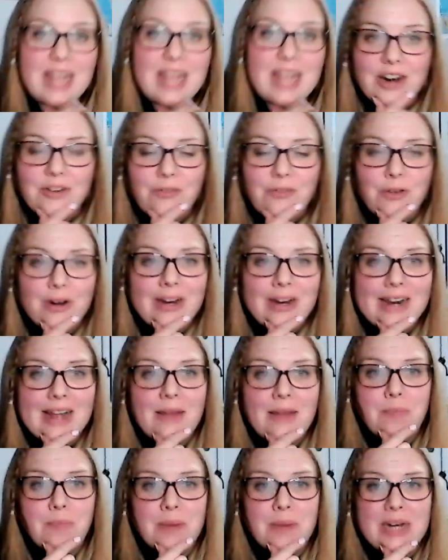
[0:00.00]

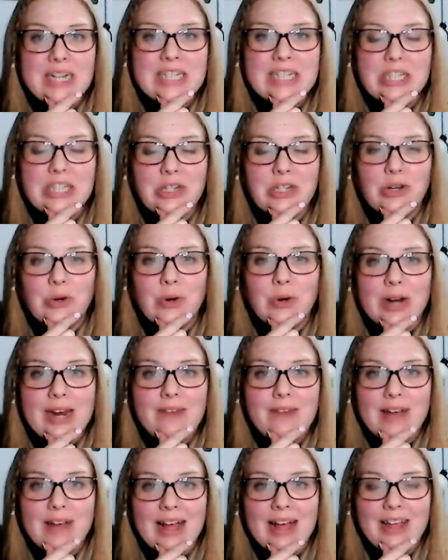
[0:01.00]
149 bucks is
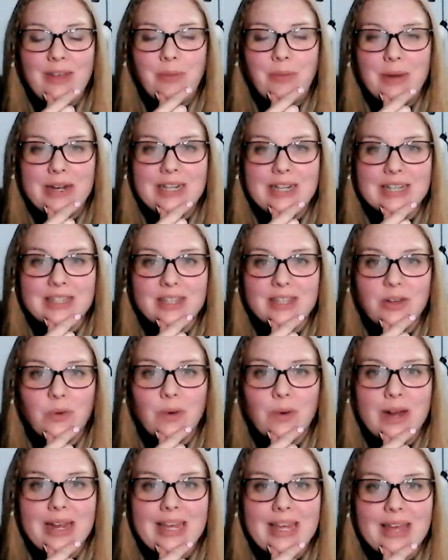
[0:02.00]
great value, but it doesn't
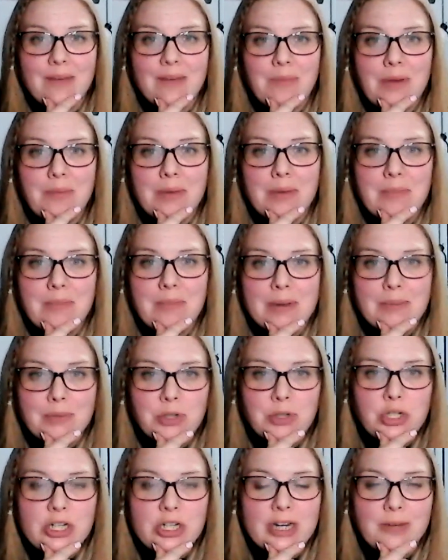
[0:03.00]
quite get me my
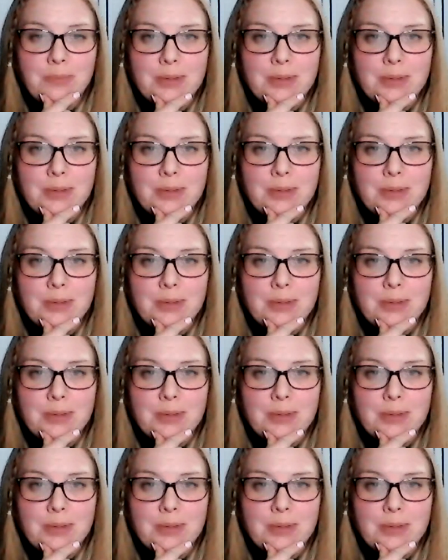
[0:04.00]
membership.